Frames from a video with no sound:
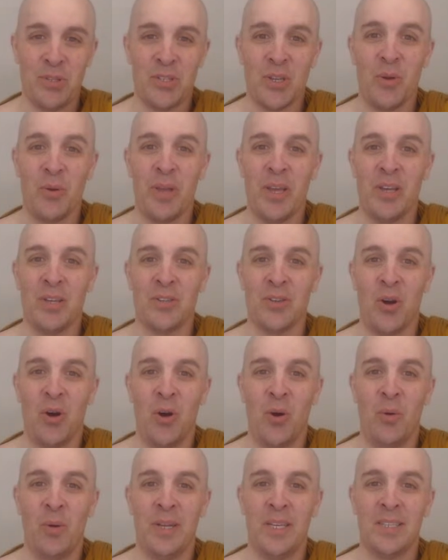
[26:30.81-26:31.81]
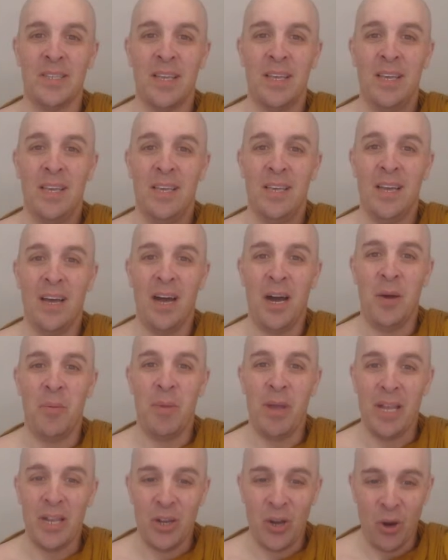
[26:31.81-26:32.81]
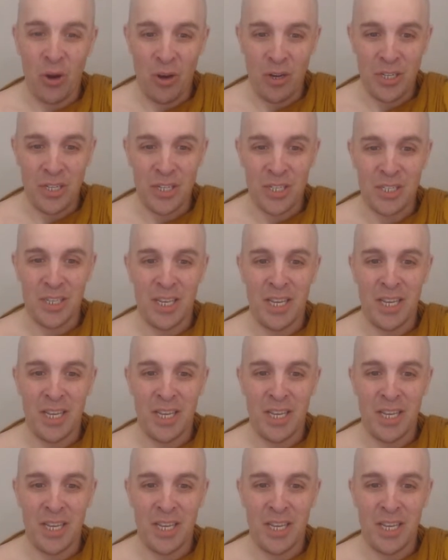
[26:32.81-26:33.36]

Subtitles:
So he is always encourages.